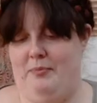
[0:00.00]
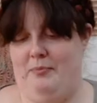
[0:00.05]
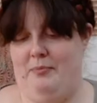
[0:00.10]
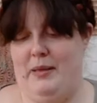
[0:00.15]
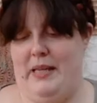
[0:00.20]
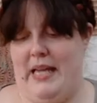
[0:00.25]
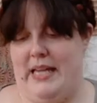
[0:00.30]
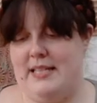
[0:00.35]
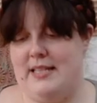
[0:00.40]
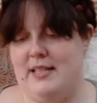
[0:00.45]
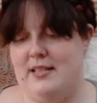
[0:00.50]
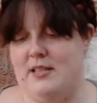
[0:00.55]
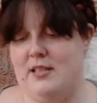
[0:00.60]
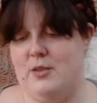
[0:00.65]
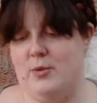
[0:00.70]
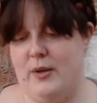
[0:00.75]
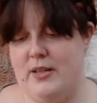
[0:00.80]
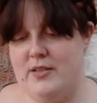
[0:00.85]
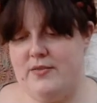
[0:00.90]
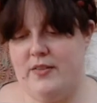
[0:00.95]
But yes, this is
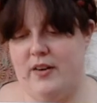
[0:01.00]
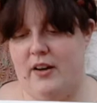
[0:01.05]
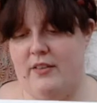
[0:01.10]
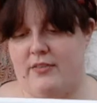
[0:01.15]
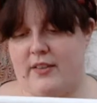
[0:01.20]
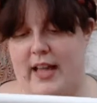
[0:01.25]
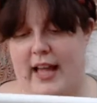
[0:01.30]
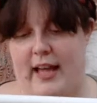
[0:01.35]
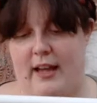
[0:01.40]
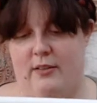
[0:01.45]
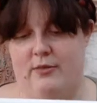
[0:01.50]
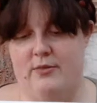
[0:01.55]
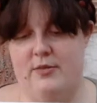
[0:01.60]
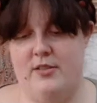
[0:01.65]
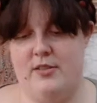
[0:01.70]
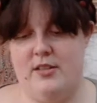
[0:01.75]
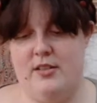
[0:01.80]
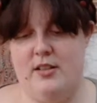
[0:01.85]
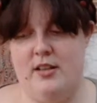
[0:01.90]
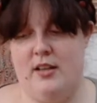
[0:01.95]
25
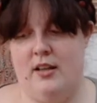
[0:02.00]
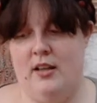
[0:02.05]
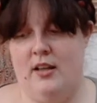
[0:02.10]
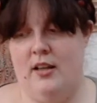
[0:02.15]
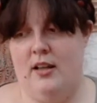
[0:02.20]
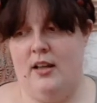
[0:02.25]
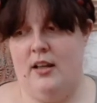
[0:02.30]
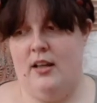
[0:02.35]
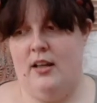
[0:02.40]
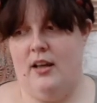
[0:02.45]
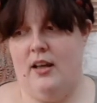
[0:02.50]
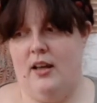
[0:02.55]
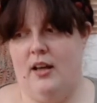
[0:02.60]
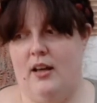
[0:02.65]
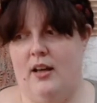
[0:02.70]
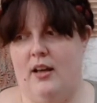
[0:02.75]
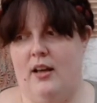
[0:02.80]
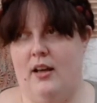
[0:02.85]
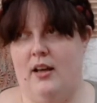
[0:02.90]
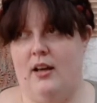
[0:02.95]
count,
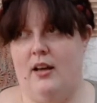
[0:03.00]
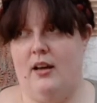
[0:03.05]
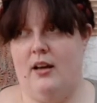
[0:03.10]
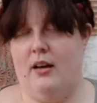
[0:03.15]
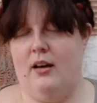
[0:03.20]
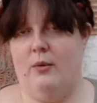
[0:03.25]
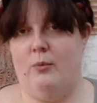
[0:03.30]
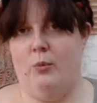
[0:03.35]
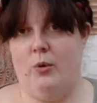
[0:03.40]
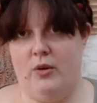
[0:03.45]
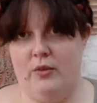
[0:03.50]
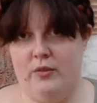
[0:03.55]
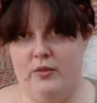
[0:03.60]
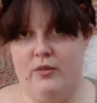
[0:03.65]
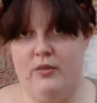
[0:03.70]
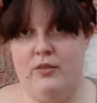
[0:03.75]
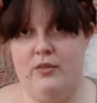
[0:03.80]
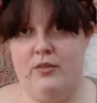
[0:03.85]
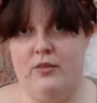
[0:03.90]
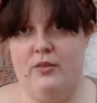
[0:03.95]

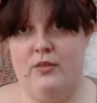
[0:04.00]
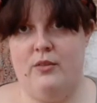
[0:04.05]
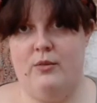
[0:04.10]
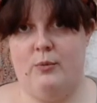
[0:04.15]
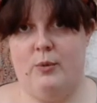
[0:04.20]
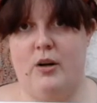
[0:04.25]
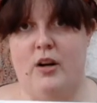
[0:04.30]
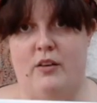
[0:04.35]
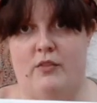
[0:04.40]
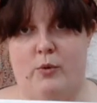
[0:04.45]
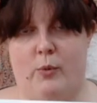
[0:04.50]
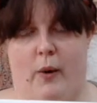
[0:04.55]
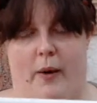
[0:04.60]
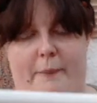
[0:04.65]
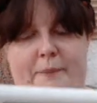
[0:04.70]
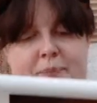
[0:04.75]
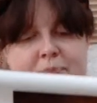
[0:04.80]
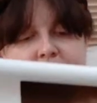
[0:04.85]
1/1.